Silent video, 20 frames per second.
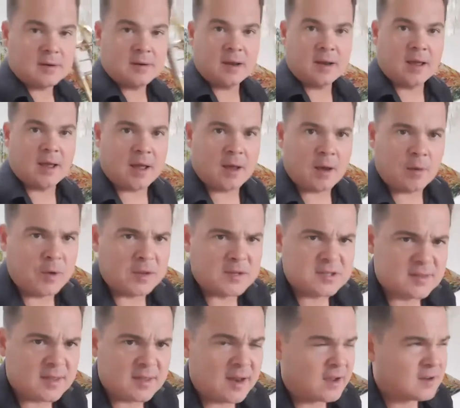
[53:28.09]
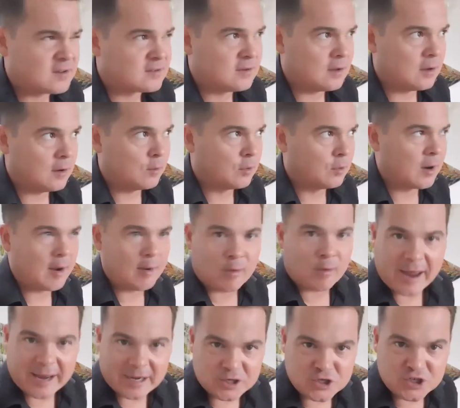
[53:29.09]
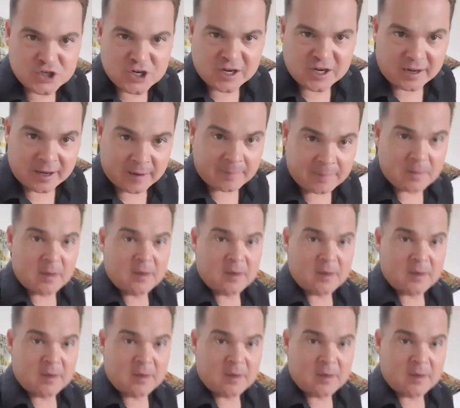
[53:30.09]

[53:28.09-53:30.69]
What's the next note? We're at G.